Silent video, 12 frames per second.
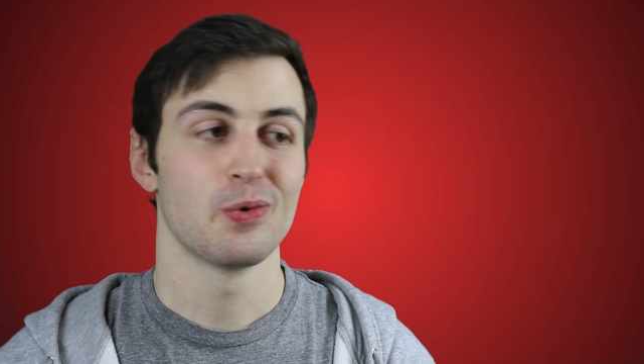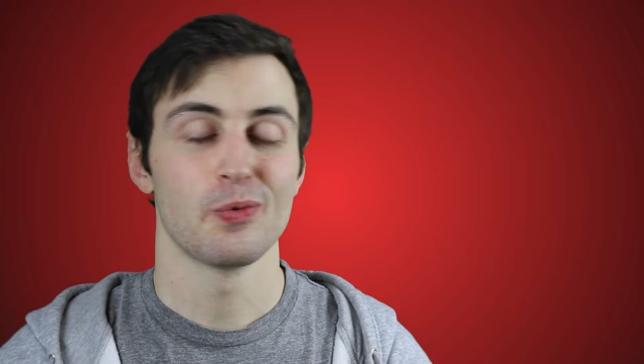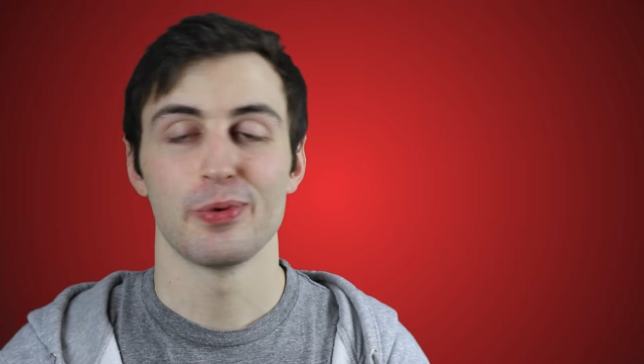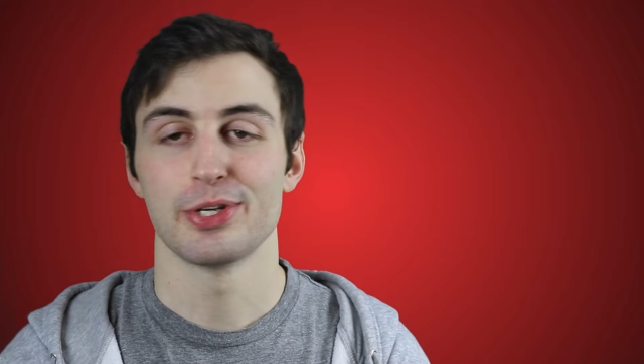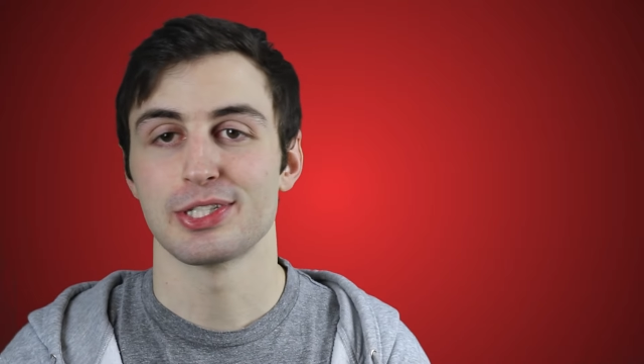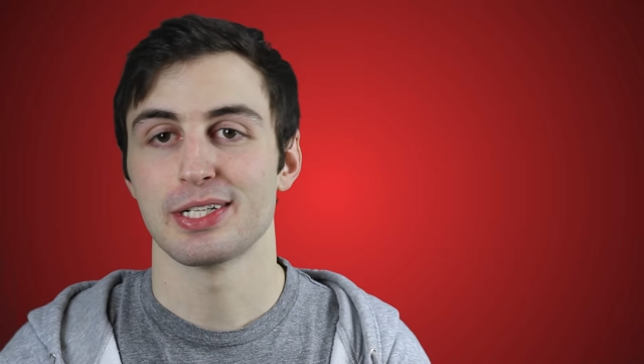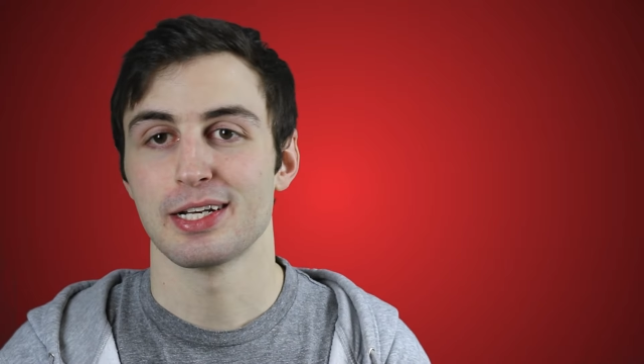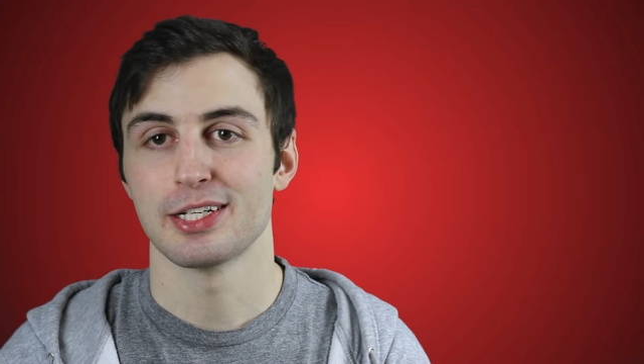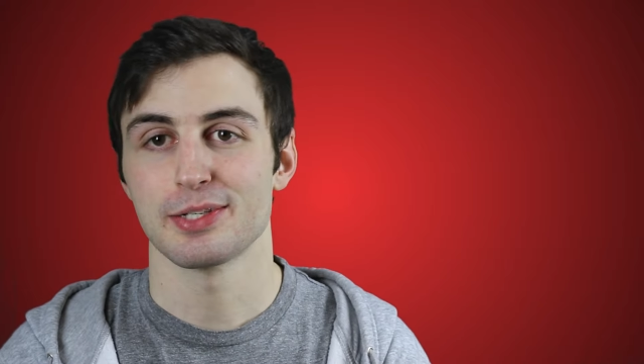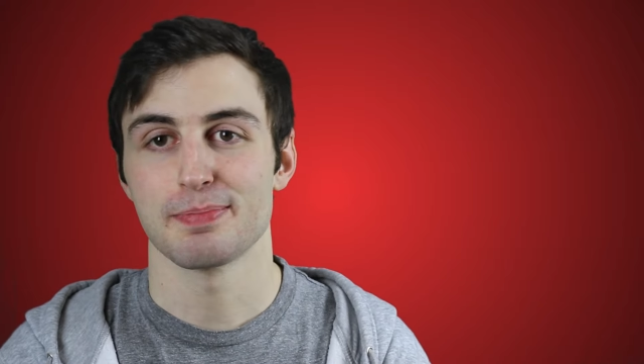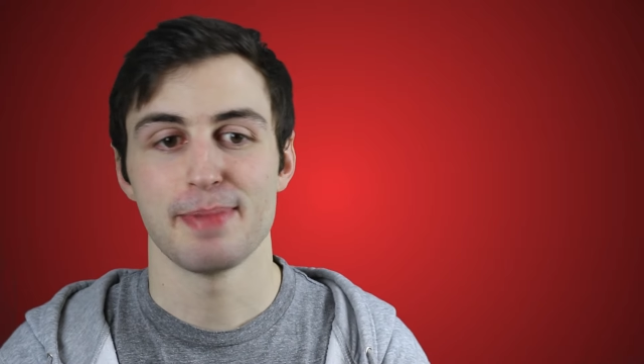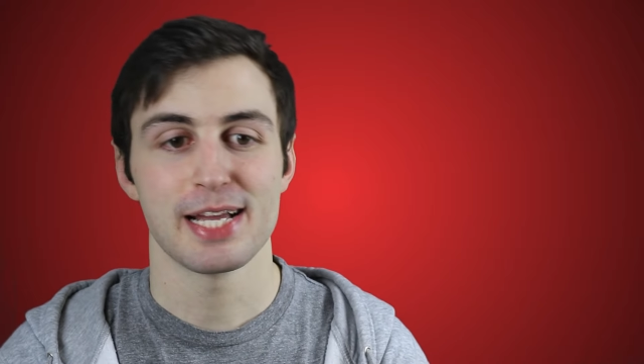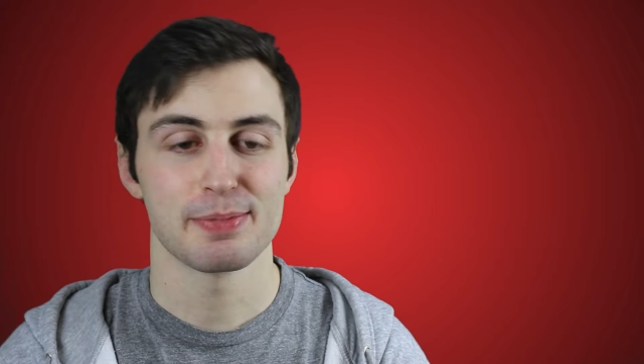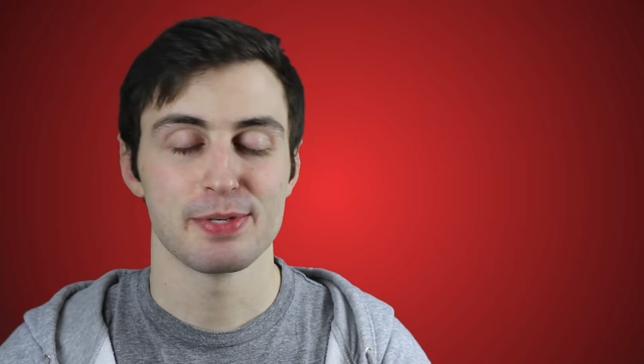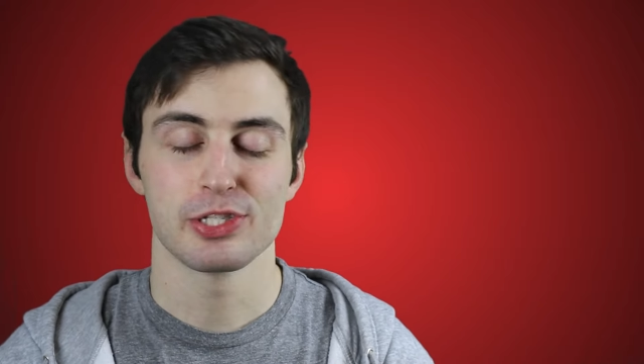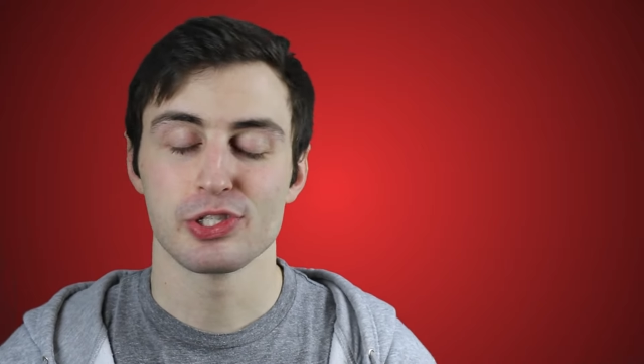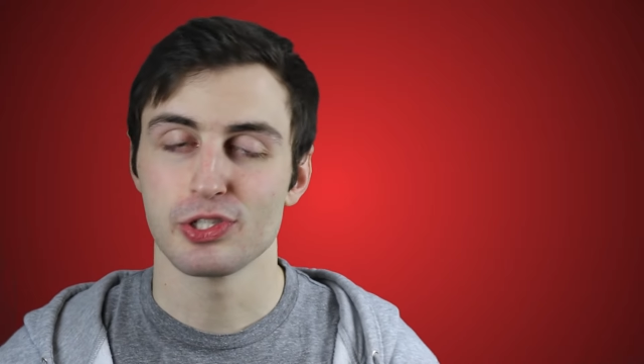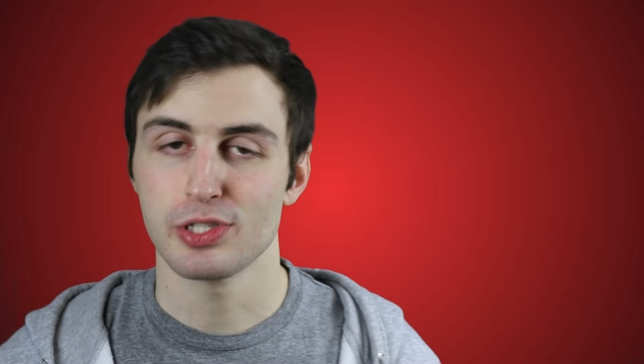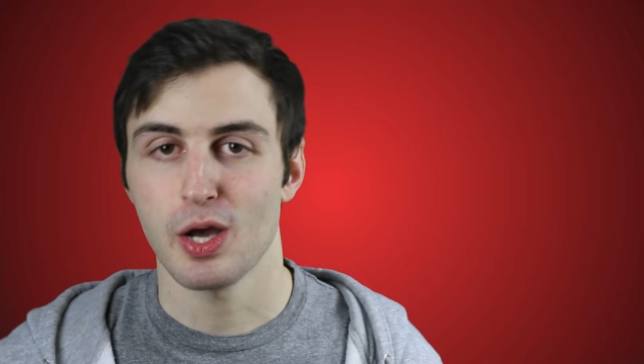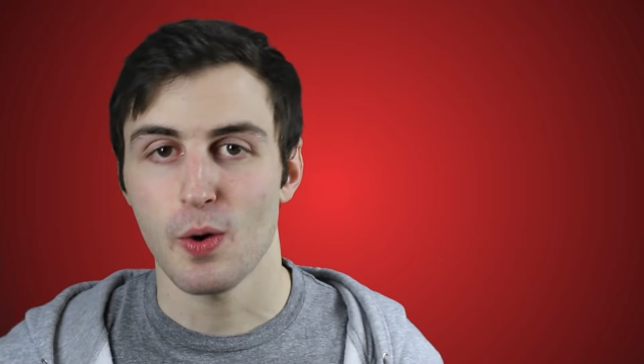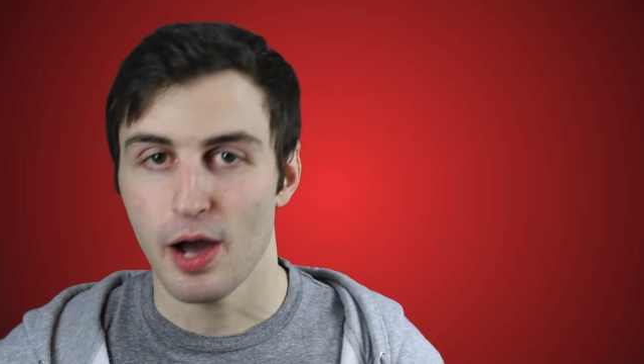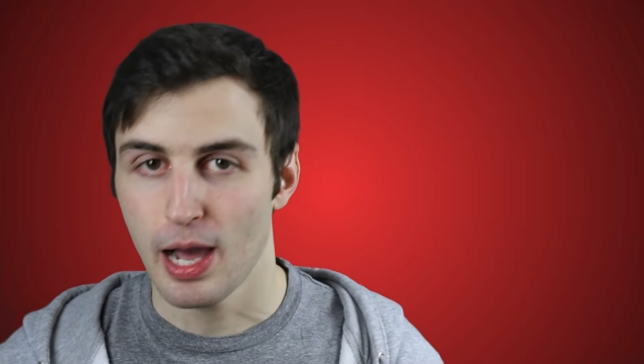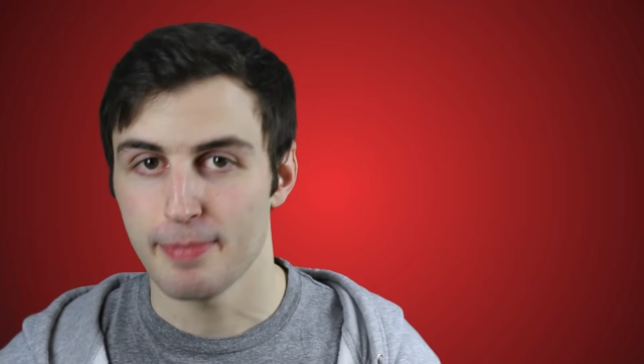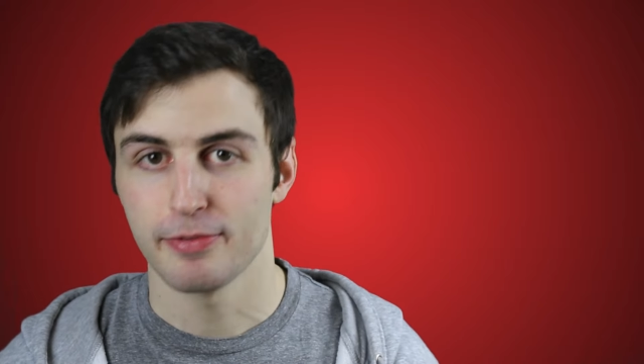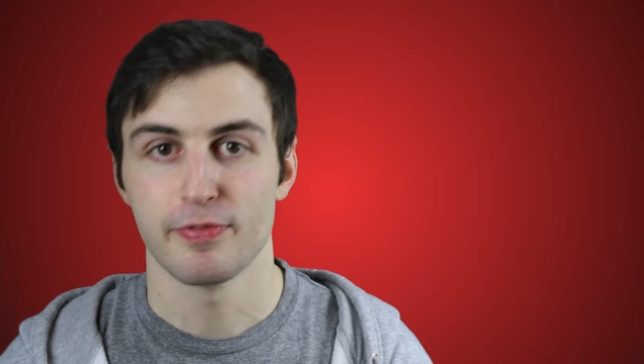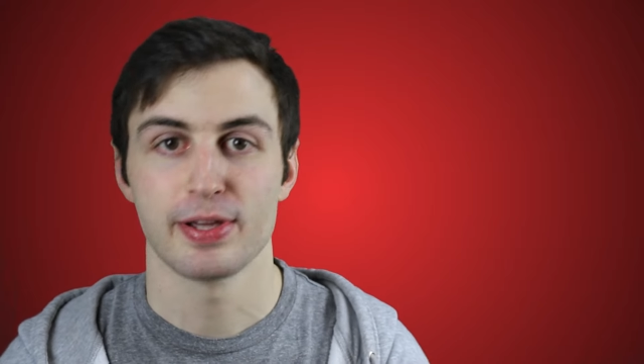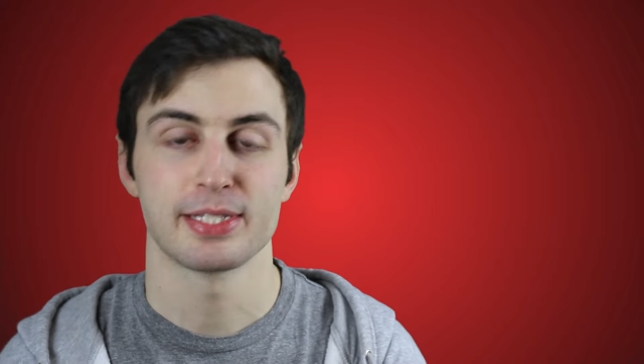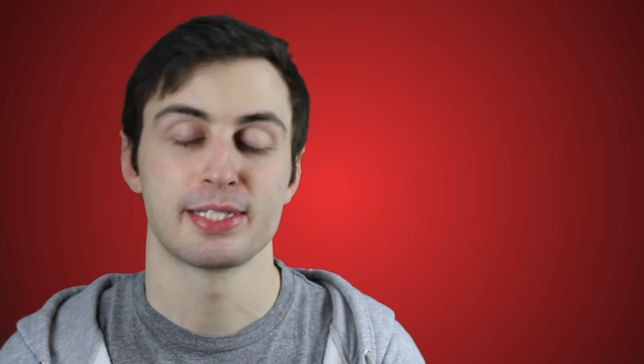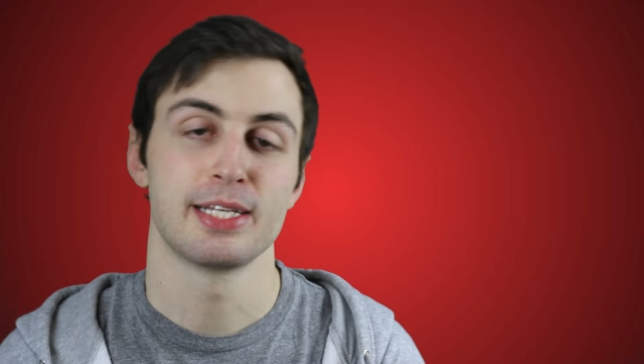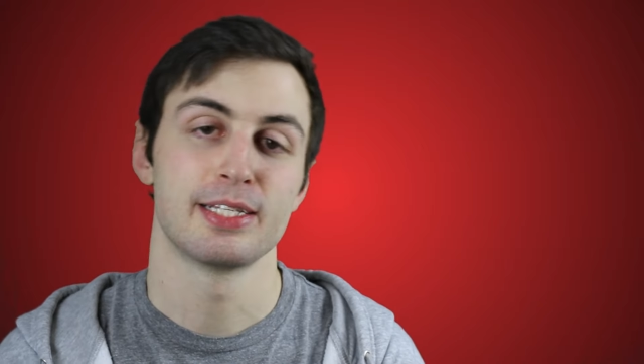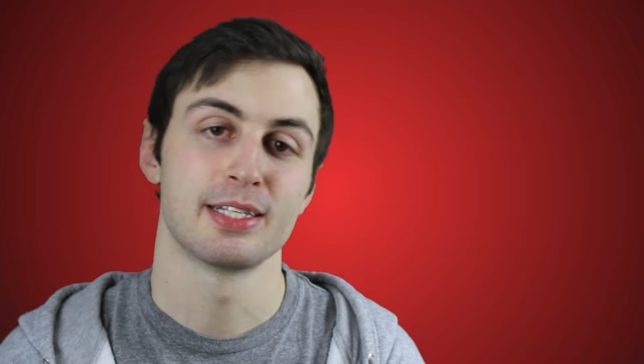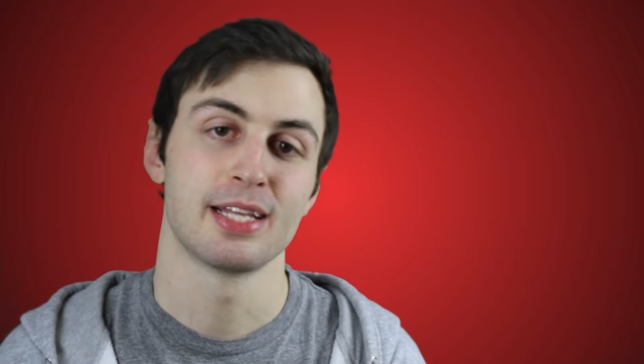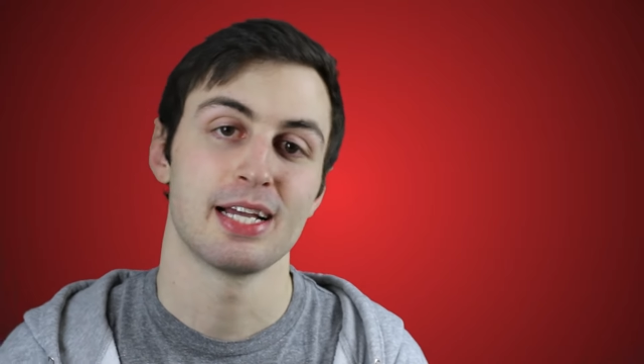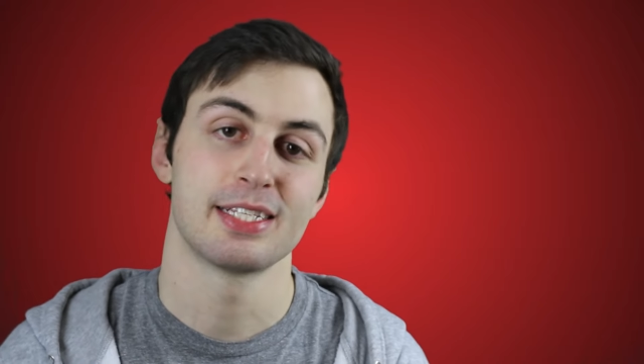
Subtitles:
which just makes me so hyped for the rest of the season.